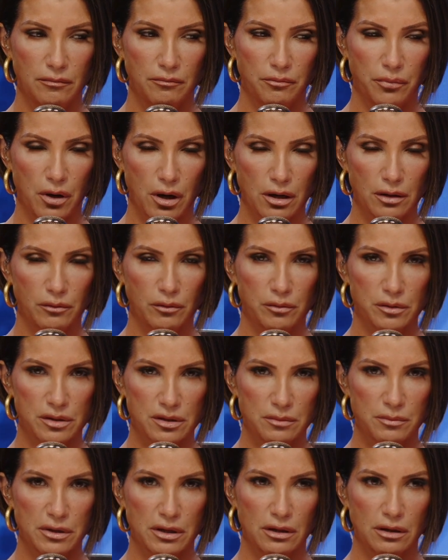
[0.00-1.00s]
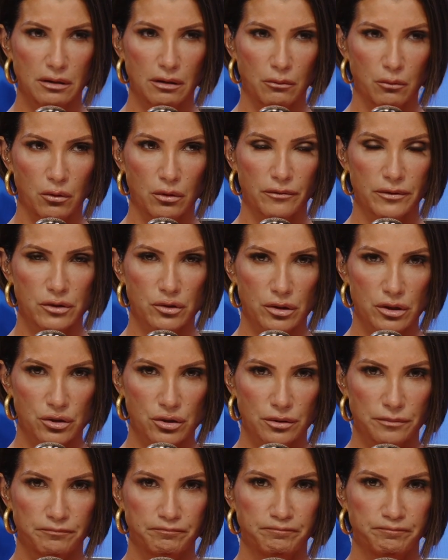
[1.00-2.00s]
Part of it was to be a war of
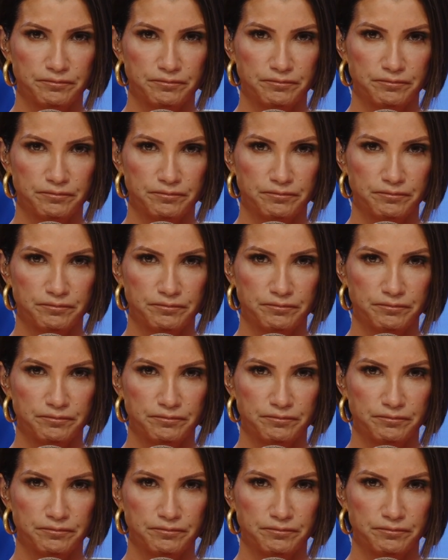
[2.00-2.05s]
attrition.